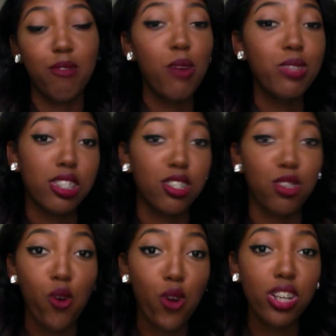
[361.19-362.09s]
I wasn't
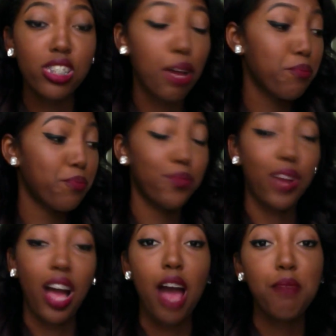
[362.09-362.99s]
in chorus, I
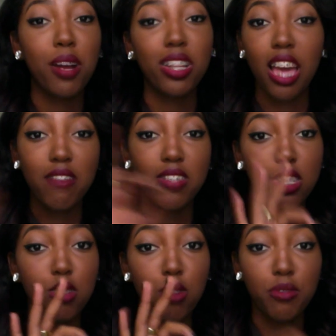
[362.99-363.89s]
probably have
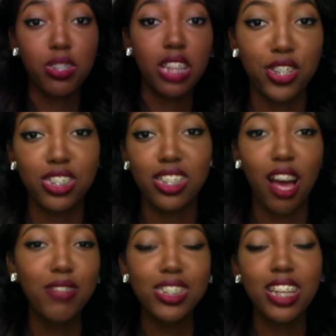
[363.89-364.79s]
0 friends. Like,
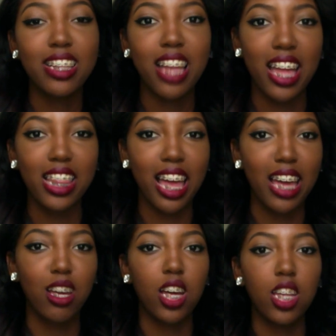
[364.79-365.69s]
I was like that
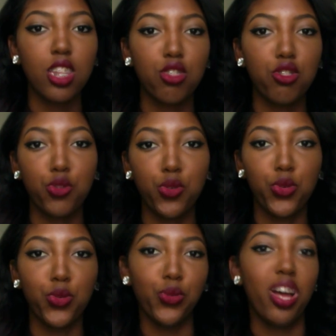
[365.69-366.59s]
like
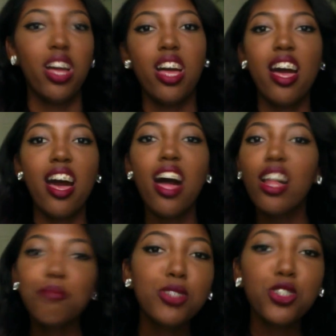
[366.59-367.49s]
through
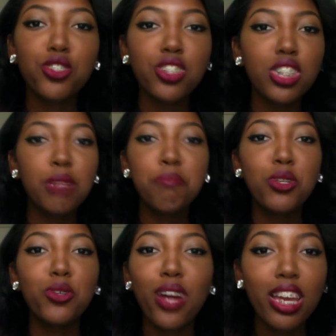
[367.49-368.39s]
elementary,
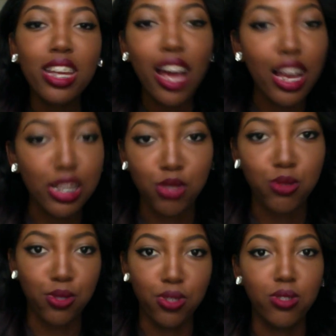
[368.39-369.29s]
middle, and high
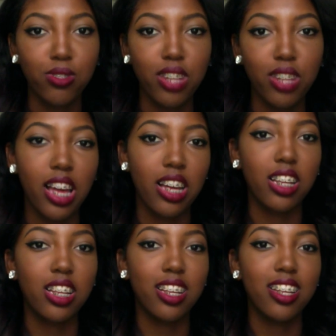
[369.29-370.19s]
school. Like,
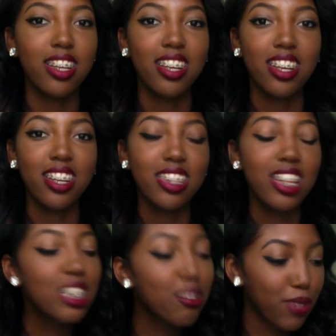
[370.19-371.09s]

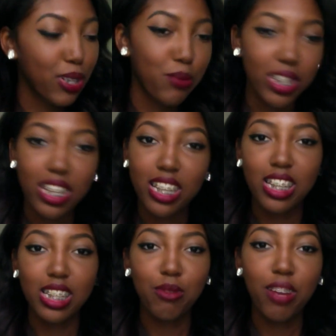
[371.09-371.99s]
that's freaking
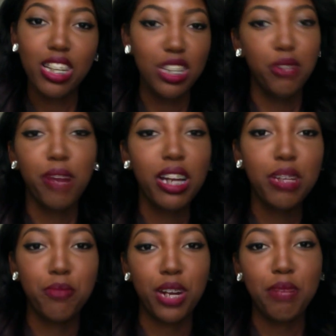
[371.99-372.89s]
ridiculous. Why didn't
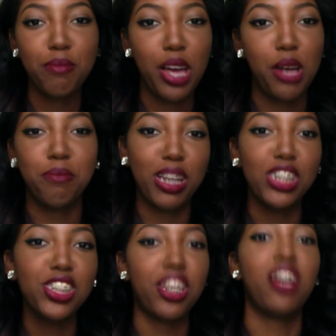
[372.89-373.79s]
anybody break me out of my
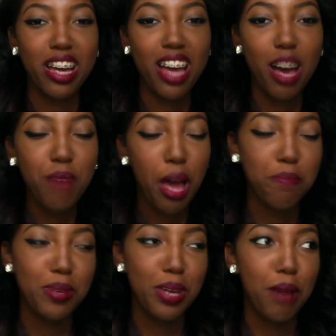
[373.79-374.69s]
shell? Like, I'm
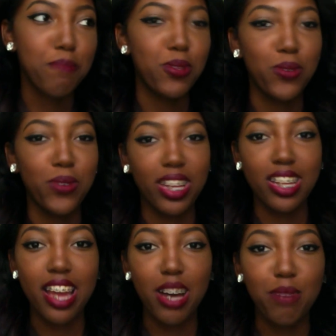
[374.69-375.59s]
happy I'm doing it
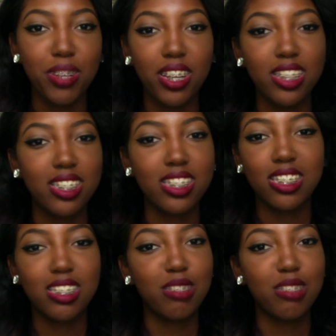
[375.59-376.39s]
now because